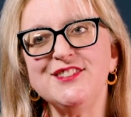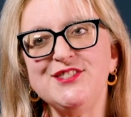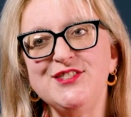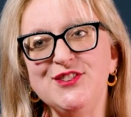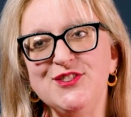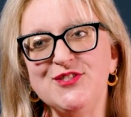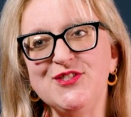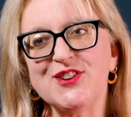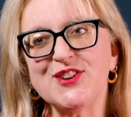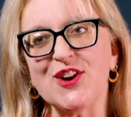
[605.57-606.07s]

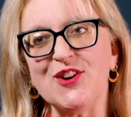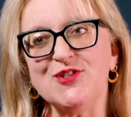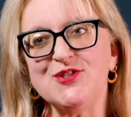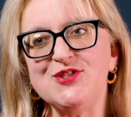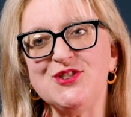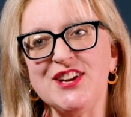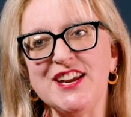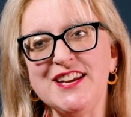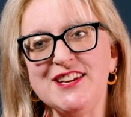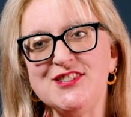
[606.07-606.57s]
to
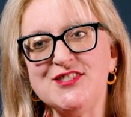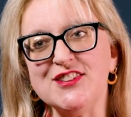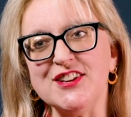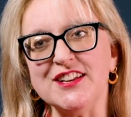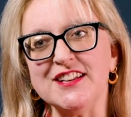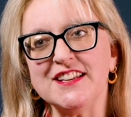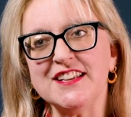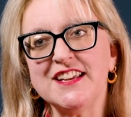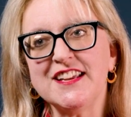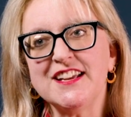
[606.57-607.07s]

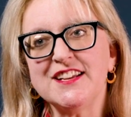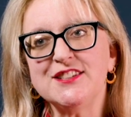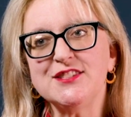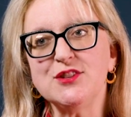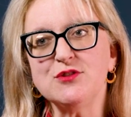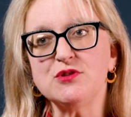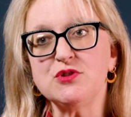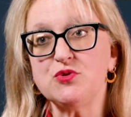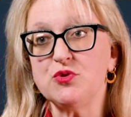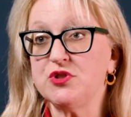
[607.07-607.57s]
negotiation.
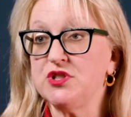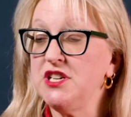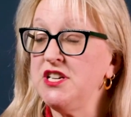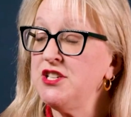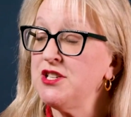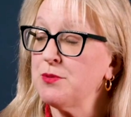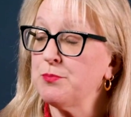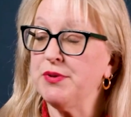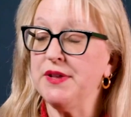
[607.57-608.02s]
So strategic